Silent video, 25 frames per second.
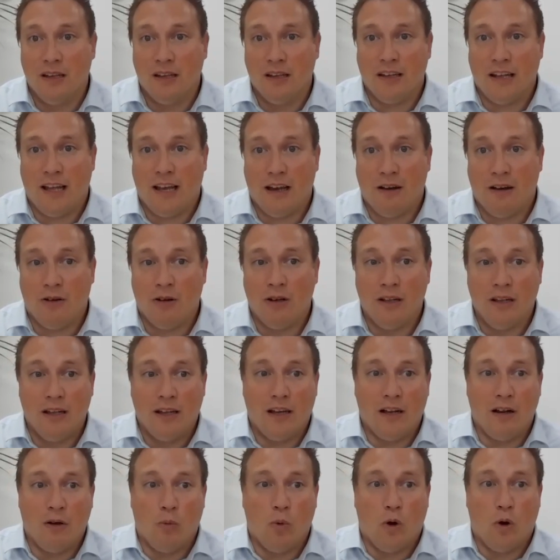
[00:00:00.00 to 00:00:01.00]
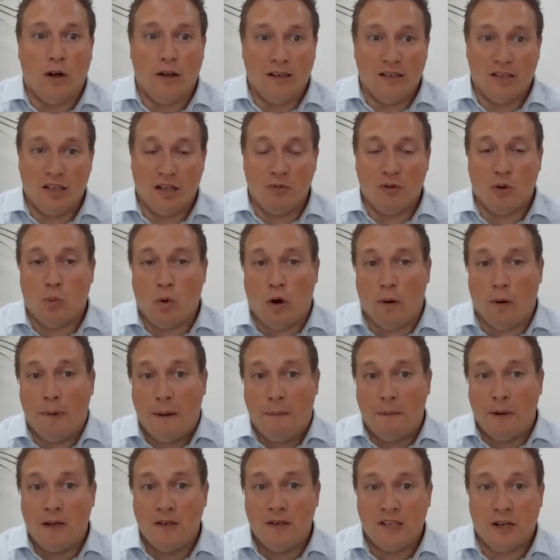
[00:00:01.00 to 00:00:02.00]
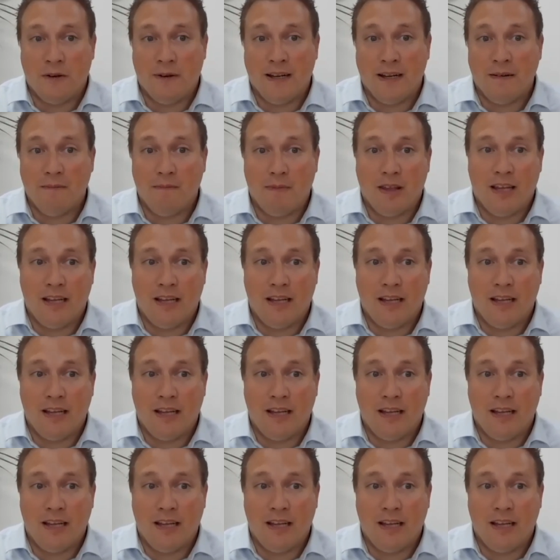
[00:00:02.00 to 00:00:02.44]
Now, what in terms of what people are doing,